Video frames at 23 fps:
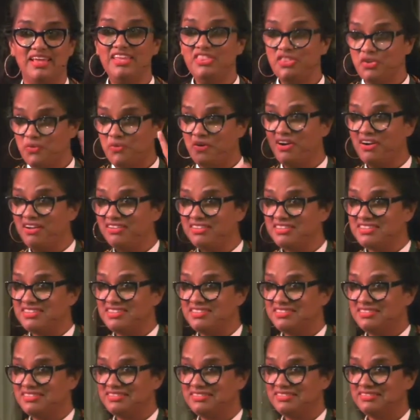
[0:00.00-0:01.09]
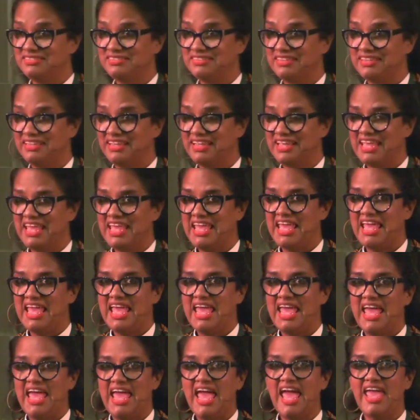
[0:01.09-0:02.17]
In the world.
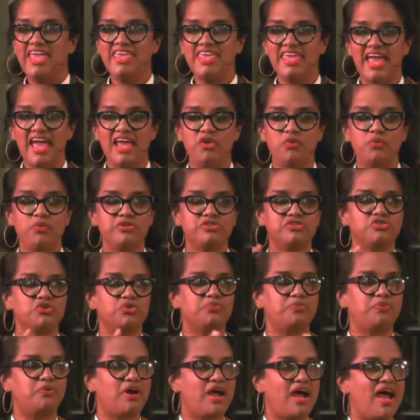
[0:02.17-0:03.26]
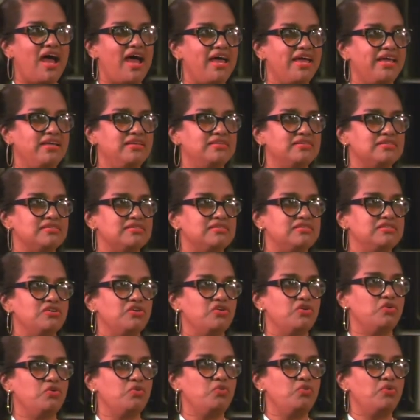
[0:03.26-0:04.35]
And yet we're surprised
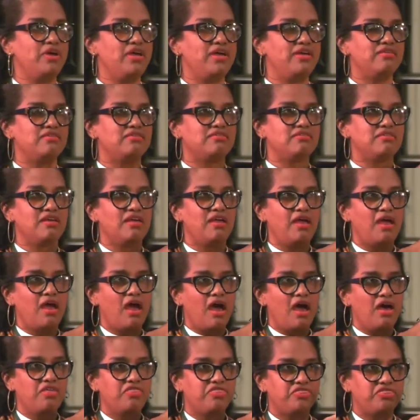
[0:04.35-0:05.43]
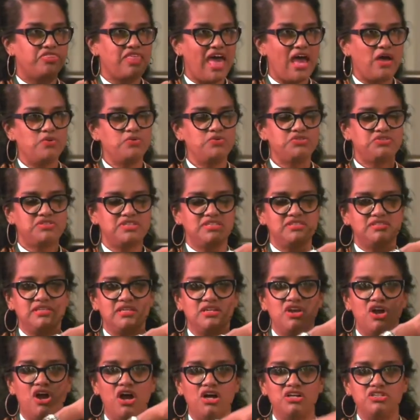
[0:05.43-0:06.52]
with thousands
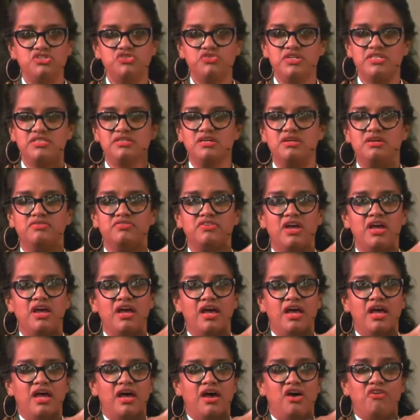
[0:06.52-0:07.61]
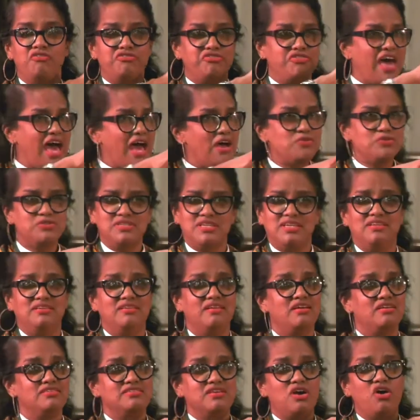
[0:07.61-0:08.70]
and hundreds of
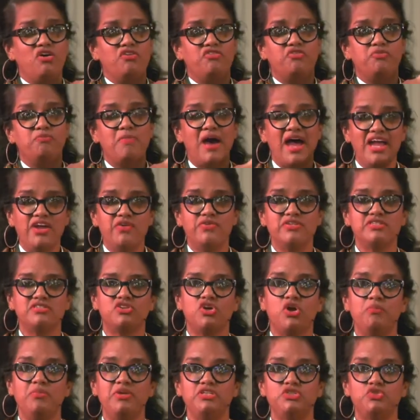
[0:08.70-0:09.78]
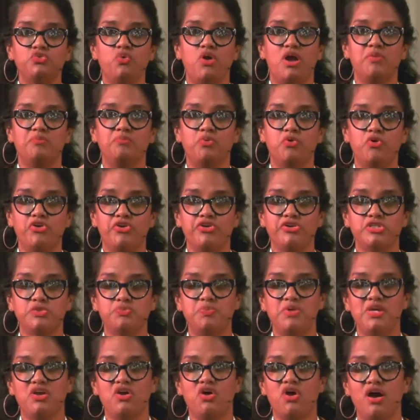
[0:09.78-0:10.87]
thousands of migrants coming to our borders
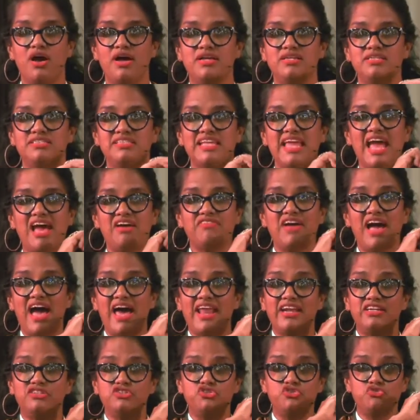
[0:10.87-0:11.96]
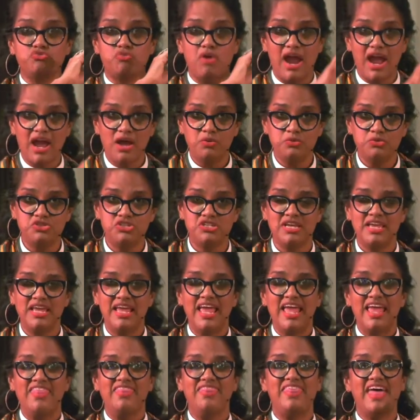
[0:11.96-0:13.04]
because they have had a drought
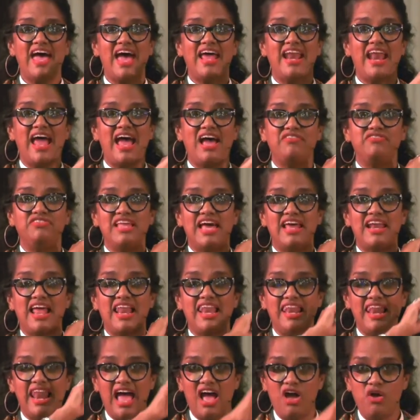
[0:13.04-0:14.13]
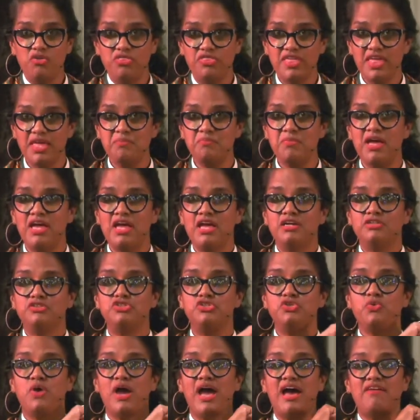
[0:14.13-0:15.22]
that have not allowed them
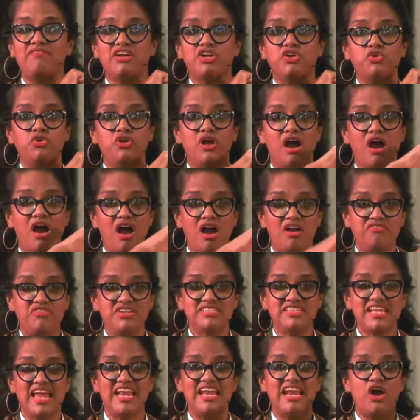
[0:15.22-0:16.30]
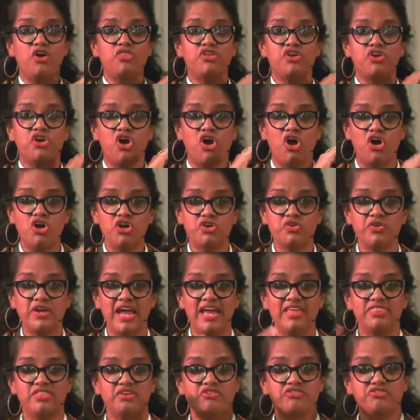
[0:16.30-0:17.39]
to have a good harvest, and now they're hungry
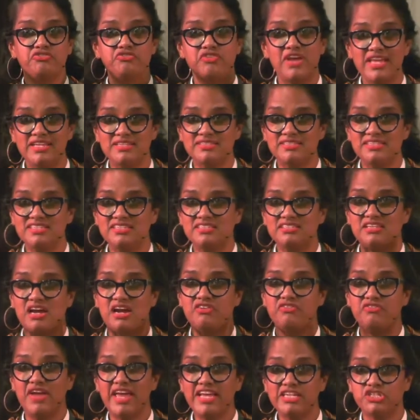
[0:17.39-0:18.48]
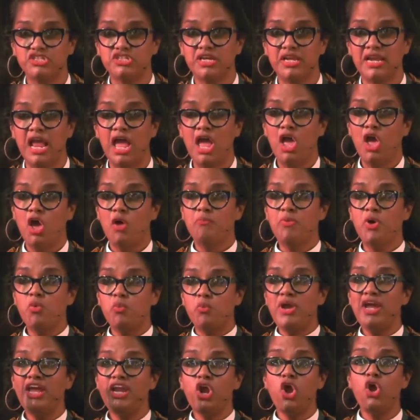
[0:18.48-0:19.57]
and they're facing starvation.
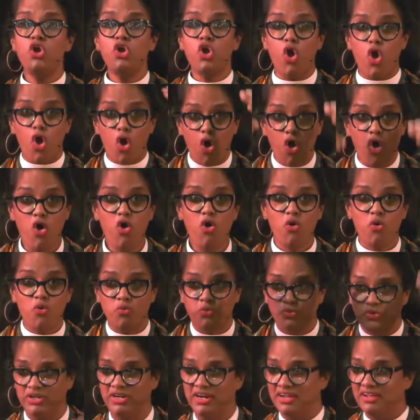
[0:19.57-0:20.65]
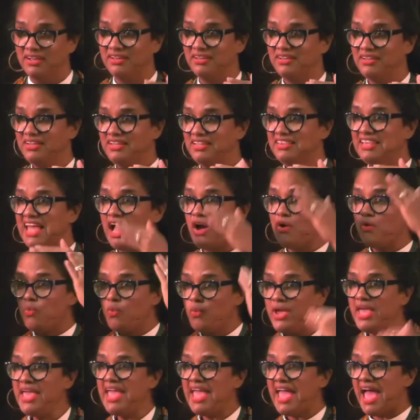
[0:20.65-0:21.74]
But we don't own that
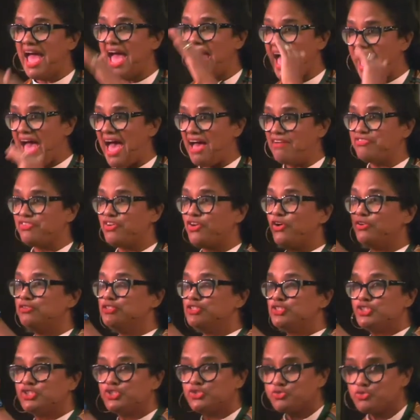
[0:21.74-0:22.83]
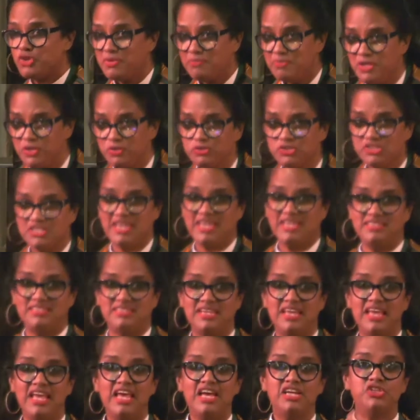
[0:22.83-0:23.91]
we have
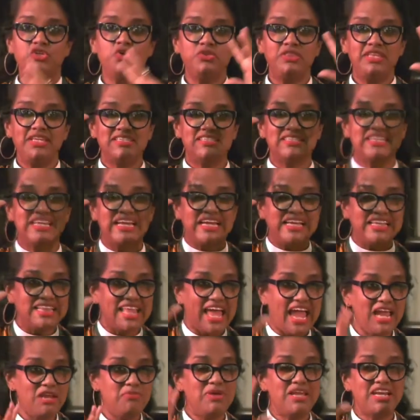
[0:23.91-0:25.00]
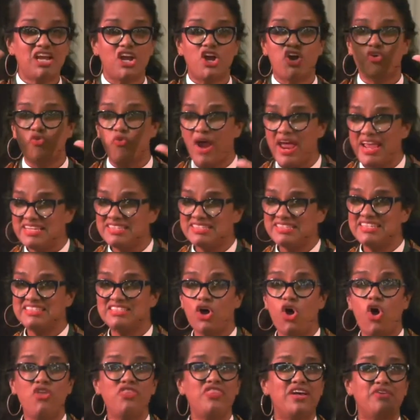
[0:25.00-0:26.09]
contributed to this climate
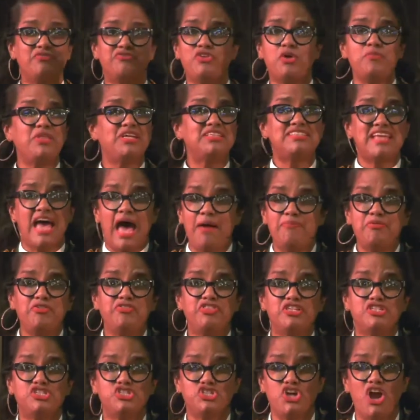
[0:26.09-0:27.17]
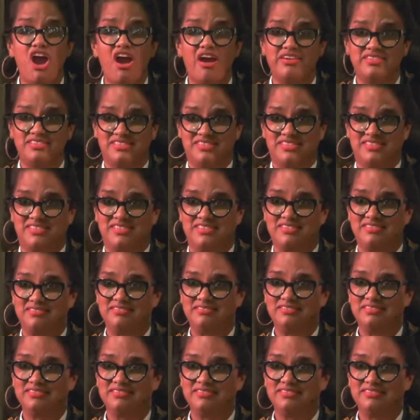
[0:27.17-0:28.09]
crisis from the top of the charts.